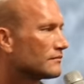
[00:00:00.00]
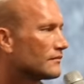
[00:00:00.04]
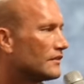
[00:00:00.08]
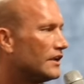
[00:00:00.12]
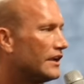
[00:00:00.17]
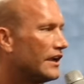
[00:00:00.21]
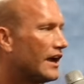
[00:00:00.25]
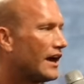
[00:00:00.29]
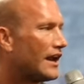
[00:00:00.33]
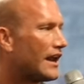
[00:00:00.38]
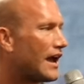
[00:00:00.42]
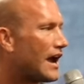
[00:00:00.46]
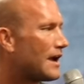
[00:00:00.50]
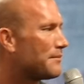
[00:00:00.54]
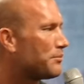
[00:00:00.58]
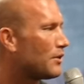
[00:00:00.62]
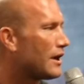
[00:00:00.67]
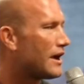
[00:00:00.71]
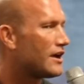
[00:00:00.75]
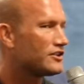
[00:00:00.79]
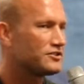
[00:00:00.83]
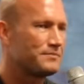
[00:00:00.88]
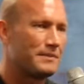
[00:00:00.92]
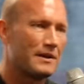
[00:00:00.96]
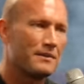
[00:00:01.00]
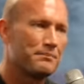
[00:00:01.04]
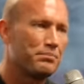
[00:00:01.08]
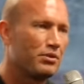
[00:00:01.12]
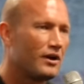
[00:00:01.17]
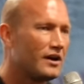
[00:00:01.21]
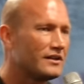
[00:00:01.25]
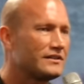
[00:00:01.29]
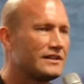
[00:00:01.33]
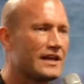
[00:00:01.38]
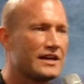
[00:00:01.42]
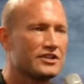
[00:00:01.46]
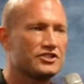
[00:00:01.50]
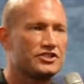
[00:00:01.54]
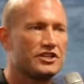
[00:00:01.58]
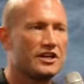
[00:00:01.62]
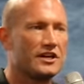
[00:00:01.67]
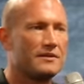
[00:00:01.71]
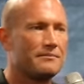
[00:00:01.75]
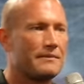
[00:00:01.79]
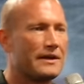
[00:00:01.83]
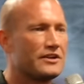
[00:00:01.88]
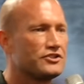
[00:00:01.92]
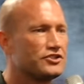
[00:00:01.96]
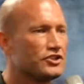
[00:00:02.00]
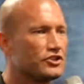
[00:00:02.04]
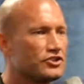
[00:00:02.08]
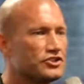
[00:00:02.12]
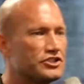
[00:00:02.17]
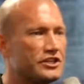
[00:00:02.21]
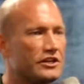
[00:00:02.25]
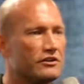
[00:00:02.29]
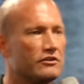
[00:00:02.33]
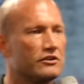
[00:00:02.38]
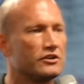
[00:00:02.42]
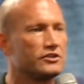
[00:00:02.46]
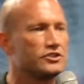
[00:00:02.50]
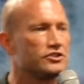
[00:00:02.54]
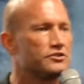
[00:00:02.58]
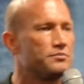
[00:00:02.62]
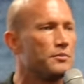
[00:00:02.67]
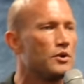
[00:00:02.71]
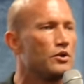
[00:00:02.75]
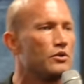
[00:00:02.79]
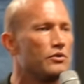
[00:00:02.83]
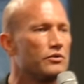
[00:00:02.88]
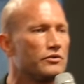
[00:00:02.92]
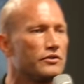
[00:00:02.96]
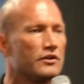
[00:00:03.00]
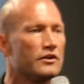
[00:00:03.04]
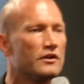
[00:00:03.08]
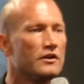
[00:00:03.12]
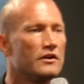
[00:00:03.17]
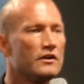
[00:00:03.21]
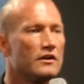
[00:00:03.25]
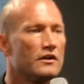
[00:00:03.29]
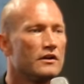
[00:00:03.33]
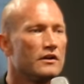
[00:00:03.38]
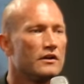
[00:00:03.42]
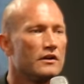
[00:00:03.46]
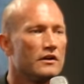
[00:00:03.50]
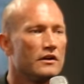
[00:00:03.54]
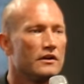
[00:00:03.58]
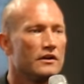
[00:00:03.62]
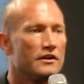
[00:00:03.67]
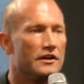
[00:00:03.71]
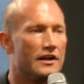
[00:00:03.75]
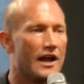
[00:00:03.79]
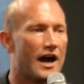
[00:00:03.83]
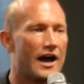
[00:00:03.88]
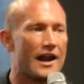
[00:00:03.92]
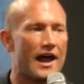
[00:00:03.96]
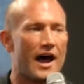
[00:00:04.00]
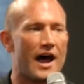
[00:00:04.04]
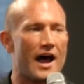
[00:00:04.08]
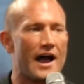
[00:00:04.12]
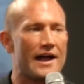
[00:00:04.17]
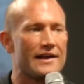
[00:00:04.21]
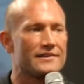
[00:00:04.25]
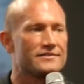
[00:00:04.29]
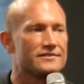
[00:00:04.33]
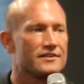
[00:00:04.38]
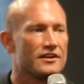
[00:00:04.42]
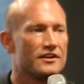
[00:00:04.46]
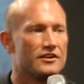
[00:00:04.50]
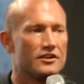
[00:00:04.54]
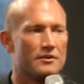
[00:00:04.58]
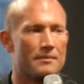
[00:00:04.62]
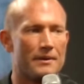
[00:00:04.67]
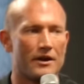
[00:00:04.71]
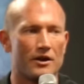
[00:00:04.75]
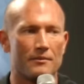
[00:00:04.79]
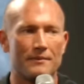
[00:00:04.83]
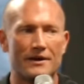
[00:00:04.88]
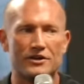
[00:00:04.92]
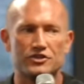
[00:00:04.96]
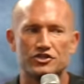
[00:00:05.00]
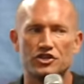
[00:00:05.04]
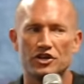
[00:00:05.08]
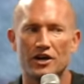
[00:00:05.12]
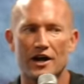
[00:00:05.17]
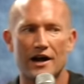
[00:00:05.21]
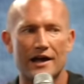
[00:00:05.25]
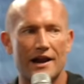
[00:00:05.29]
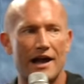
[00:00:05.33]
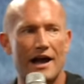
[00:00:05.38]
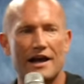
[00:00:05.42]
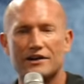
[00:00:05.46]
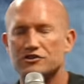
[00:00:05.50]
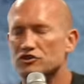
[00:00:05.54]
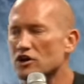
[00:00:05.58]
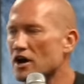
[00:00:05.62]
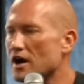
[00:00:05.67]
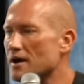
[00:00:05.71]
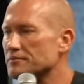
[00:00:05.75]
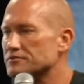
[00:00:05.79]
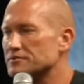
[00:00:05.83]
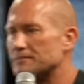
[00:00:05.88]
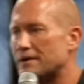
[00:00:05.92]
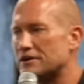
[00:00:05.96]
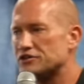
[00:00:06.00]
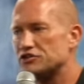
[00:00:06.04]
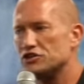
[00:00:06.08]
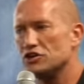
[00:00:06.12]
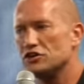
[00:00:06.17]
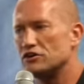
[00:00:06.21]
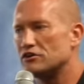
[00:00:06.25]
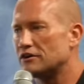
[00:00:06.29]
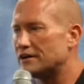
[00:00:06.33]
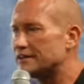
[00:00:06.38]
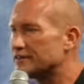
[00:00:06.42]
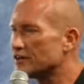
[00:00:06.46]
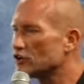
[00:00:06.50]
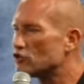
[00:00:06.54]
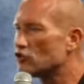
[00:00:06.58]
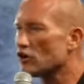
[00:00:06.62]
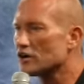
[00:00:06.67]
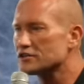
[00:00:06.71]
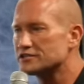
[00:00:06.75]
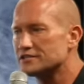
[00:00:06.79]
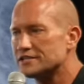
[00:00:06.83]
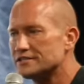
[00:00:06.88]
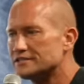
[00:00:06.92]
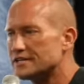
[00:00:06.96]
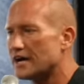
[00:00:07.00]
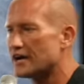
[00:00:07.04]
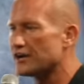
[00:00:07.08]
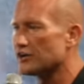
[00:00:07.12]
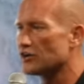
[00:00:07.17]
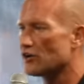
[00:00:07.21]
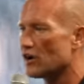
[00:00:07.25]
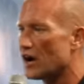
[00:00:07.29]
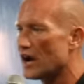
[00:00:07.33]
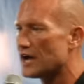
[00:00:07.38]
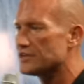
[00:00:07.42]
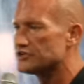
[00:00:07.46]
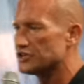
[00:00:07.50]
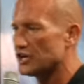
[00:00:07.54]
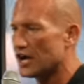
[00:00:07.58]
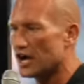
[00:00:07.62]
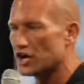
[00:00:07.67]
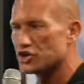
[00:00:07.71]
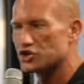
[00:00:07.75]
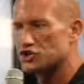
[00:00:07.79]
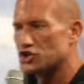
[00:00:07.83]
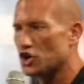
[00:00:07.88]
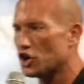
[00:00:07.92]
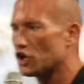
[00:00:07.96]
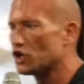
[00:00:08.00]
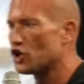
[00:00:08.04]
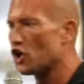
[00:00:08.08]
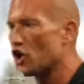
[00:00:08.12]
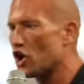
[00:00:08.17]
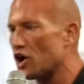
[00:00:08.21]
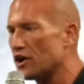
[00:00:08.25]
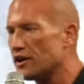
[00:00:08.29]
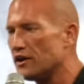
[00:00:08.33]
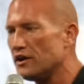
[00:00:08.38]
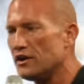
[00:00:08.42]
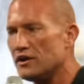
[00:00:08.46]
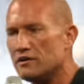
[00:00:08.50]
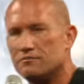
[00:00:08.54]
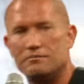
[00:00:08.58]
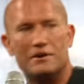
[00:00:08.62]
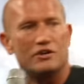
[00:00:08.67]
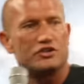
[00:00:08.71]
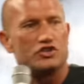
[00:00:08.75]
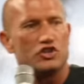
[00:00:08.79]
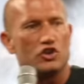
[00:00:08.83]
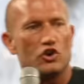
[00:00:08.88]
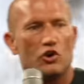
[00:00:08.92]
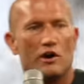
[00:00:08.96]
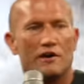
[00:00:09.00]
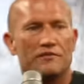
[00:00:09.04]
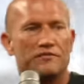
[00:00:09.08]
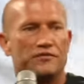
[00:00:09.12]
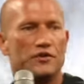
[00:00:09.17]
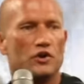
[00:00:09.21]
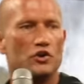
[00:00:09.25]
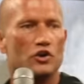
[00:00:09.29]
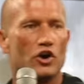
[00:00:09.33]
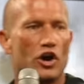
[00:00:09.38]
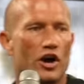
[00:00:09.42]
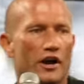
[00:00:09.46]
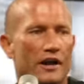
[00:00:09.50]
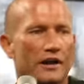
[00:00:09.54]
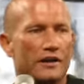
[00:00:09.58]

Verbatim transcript: You got eyebrows? Better pluck that shit. Make sure your shit looks smooth. You got eyes? You better make sure you got eye drops. Make sure you clean the crusties out of your eyes. You got a shirt on? Make sure you don't have food on